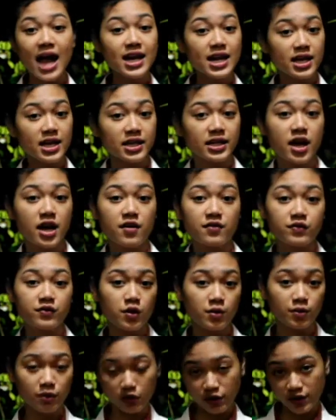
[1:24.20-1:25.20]
I didn't
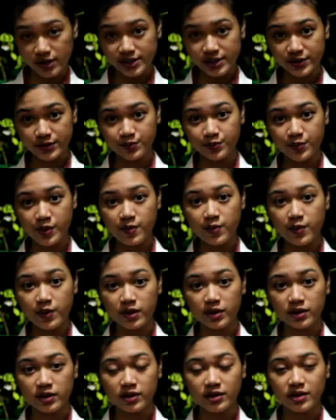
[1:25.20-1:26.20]
come from rich
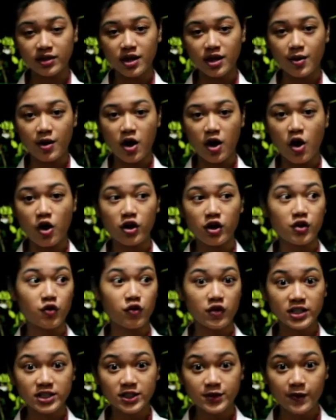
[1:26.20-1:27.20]
people or
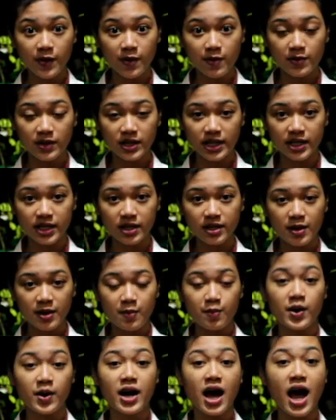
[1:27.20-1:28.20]
rich family,
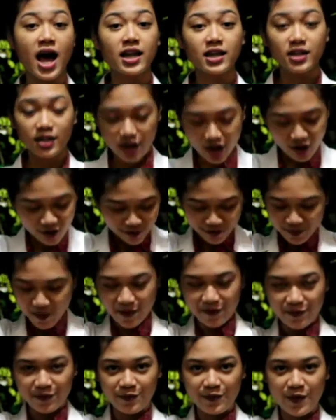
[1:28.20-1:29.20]
but I really love
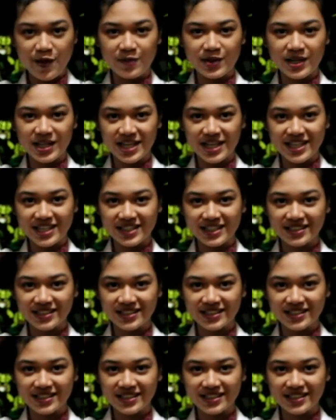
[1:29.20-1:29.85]
my family.